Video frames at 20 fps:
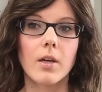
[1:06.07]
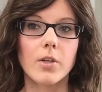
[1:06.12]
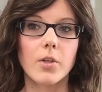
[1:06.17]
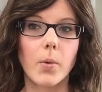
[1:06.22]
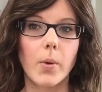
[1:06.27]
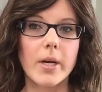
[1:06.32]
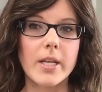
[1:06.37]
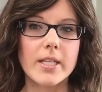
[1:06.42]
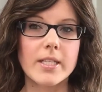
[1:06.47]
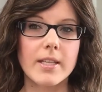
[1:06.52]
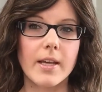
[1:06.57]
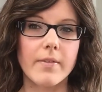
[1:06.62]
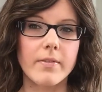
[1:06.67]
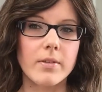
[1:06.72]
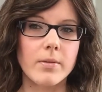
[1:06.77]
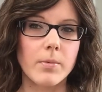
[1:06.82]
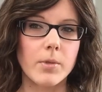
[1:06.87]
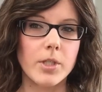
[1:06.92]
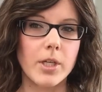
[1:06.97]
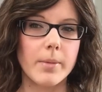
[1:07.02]

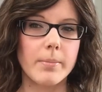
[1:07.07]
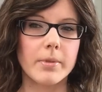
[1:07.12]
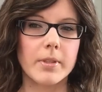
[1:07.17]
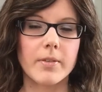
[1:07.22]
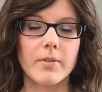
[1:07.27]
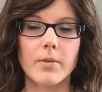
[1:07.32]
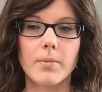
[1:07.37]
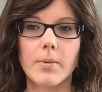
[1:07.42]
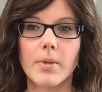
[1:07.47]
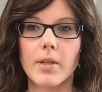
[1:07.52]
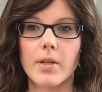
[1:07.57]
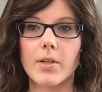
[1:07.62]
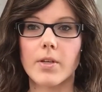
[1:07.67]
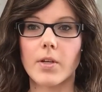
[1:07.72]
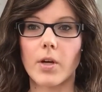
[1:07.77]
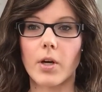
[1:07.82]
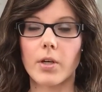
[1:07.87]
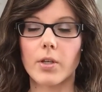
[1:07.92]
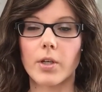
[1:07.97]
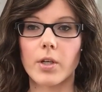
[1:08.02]
27, which I believe would be the
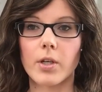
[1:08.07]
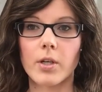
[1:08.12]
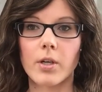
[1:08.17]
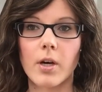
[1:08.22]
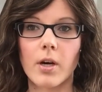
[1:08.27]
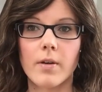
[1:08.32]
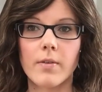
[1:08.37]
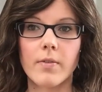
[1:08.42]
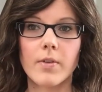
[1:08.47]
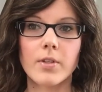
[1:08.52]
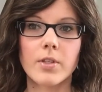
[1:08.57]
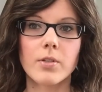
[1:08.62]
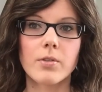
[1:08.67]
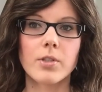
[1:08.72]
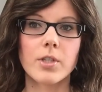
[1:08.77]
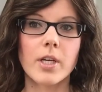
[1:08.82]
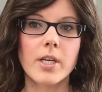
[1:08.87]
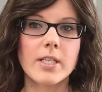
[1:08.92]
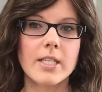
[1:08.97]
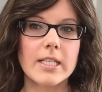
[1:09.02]
darker of the two
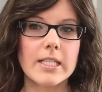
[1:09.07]
shades,